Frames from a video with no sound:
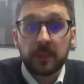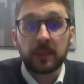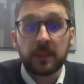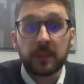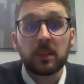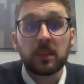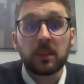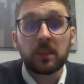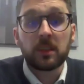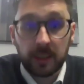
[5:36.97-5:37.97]
Since
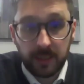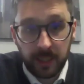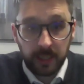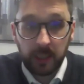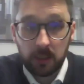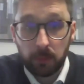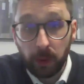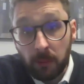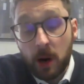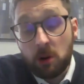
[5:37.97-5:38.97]
2013, he
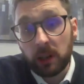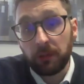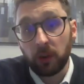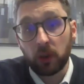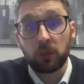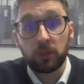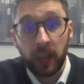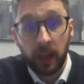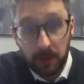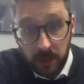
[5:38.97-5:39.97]
has primarily focused on
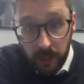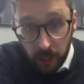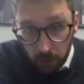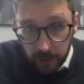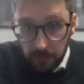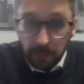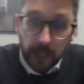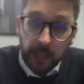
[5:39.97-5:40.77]
cybersecurity.